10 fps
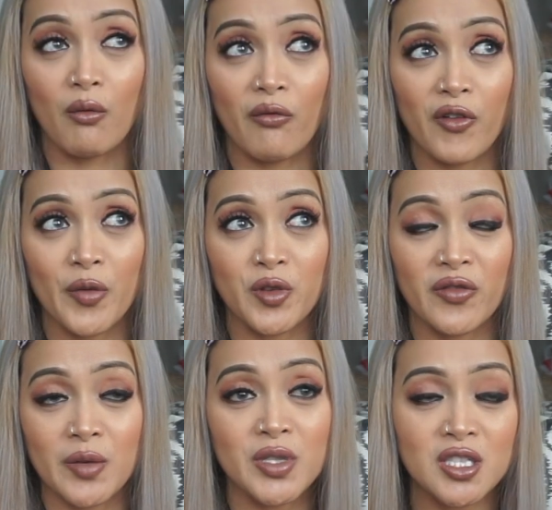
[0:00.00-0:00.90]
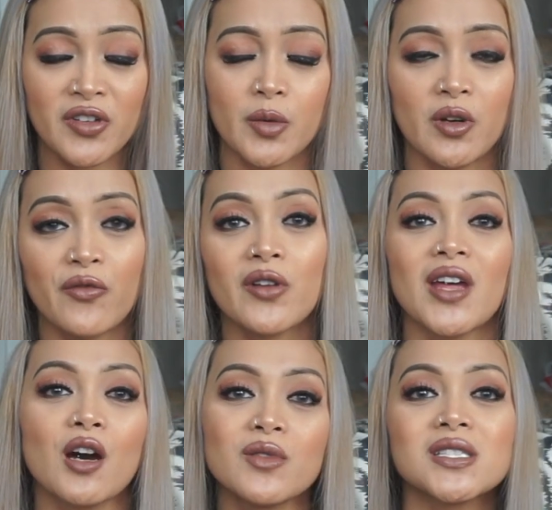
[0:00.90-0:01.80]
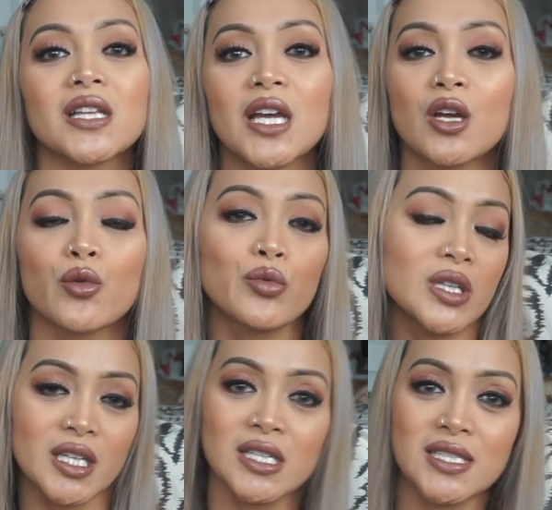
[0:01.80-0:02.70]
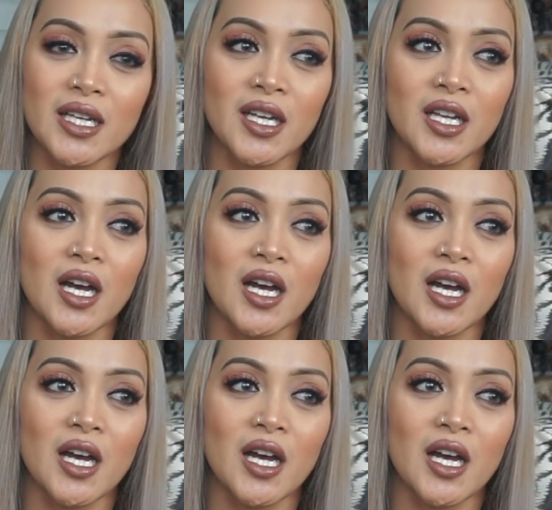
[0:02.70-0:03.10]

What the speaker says: From November to February 4th, I was like really excited.